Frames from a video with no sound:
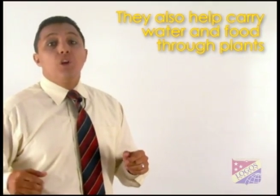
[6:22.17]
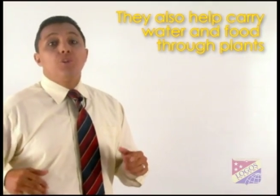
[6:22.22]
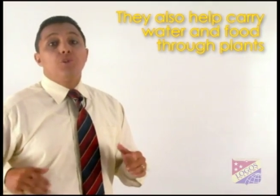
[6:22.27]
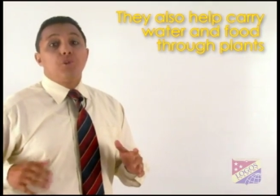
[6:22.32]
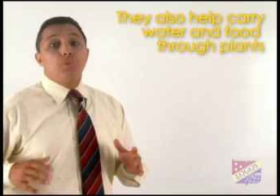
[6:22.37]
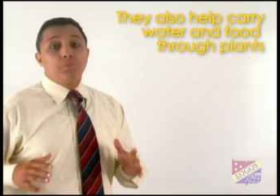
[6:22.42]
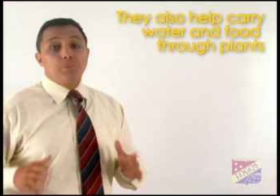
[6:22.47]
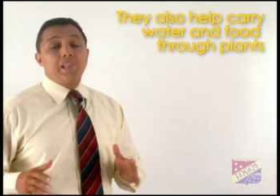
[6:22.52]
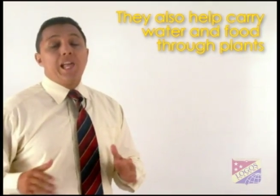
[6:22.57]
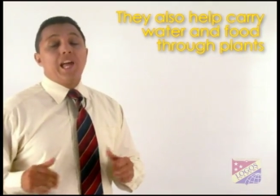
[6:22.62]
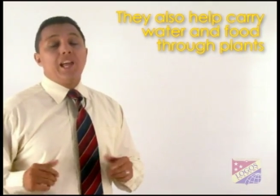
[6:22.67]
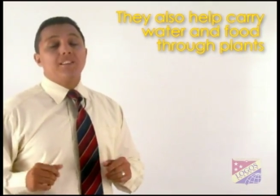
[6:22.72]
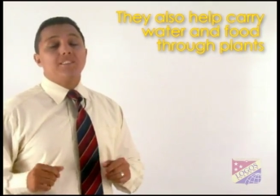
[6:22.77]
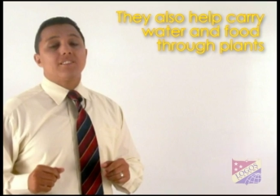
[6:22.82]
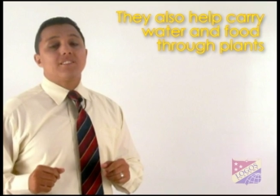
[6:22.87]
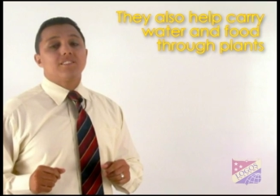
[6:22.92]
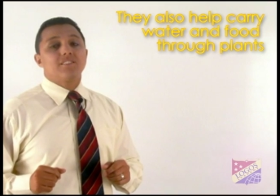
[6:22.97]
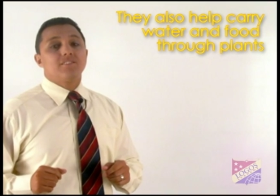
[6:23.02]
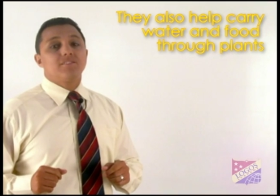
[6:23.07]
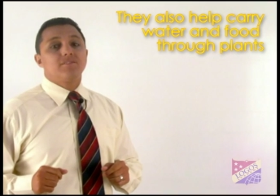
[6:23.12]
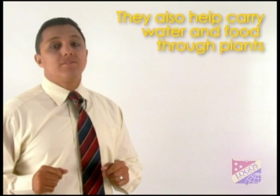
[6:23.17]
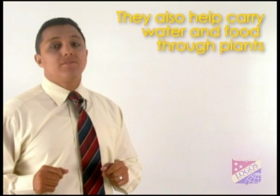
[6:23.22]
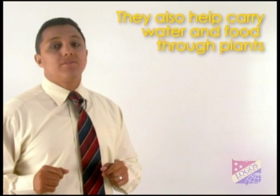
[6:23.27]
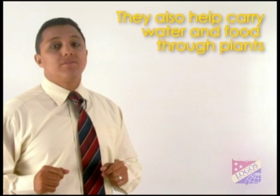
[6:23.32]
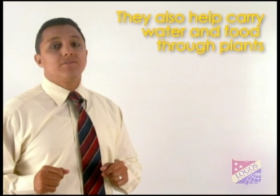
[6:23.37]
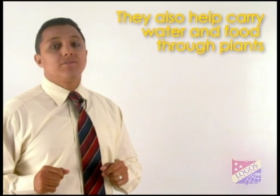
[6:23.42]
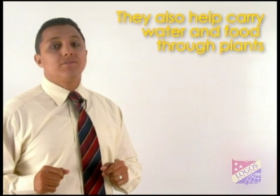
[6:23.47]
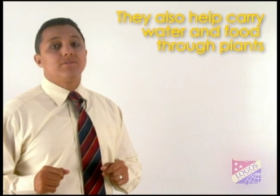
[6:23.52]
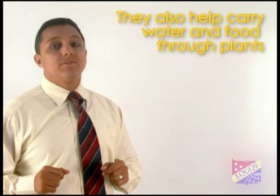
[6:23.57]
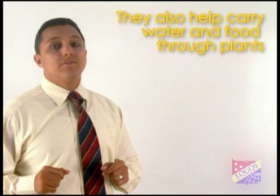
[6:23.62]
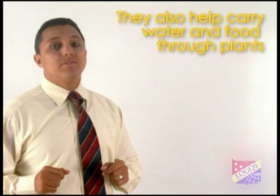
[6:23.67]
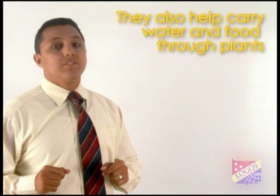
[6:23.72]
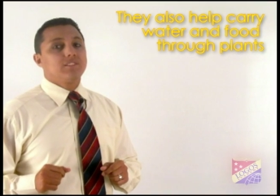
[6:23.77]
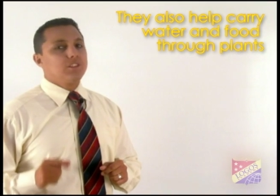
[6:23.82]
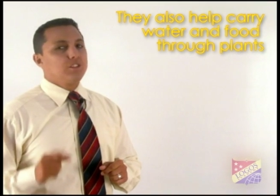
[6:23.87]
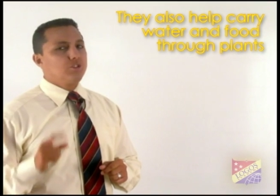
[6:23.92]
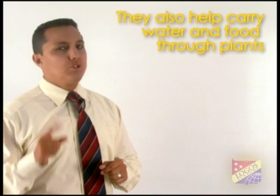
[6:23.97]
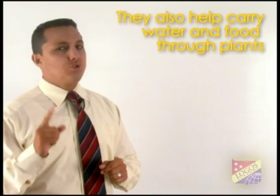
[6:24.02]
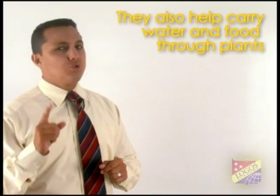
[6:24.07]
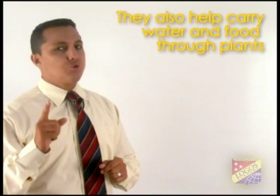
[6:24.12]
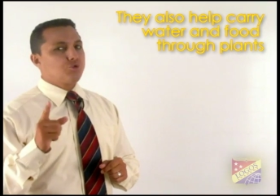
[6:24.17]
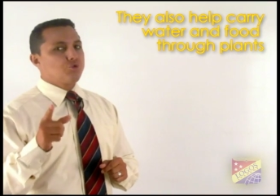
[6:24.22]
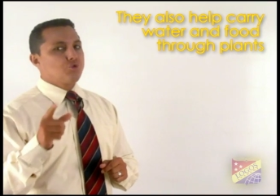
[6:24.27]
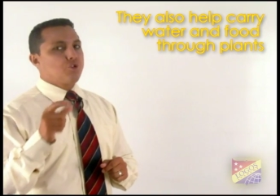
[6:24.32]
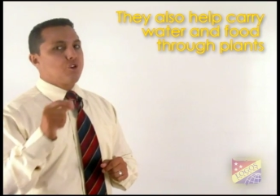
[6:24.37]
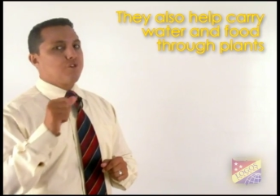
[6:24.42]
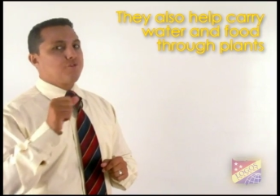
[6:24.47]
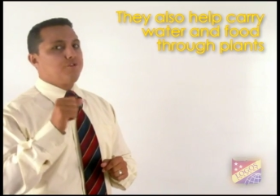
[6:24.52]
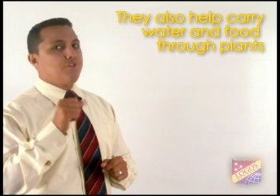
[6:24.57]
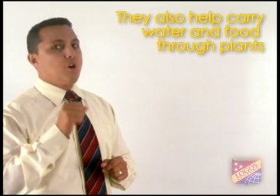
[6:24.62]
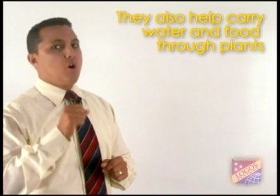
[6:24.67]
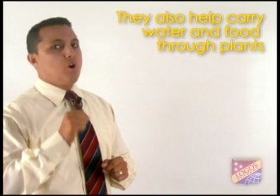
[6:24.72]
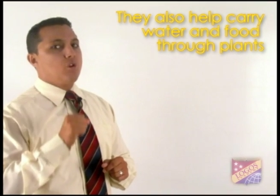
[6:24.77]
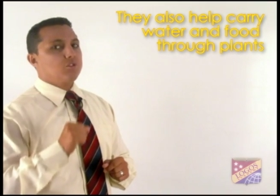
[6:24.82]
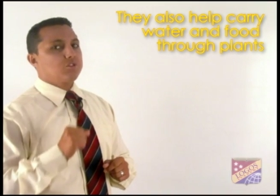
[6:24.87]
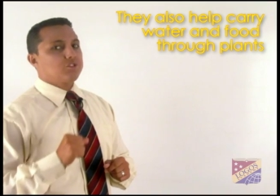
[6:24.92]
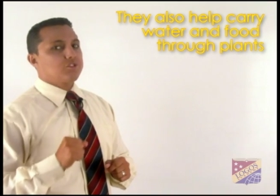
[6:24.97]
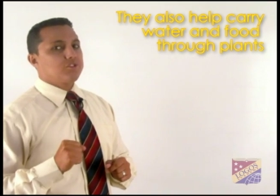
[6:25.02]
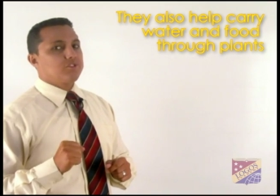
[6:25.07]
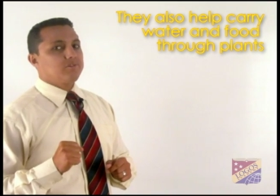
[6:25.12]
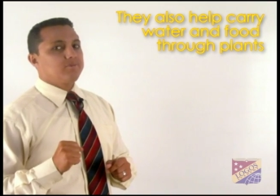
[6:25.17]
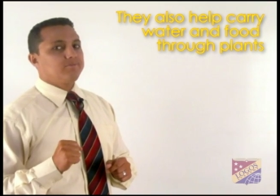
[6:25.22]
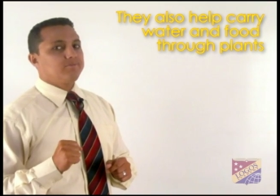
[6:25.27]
through plants. True or false?